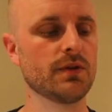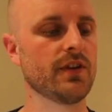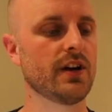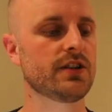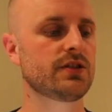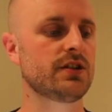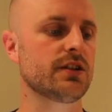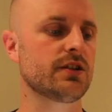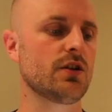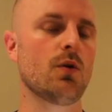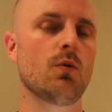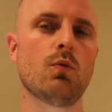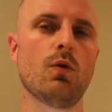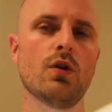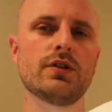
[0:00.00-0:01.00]
we've actually
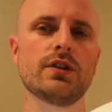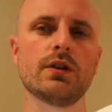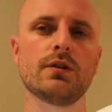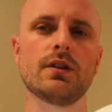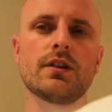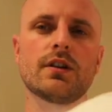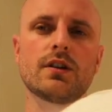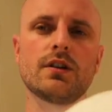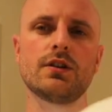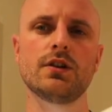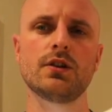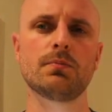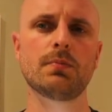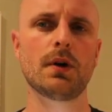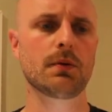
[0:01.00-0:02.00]
got one unit that can
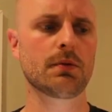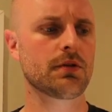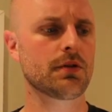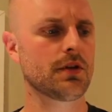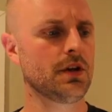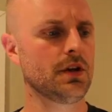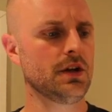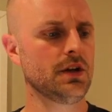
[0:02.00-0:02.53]
do both.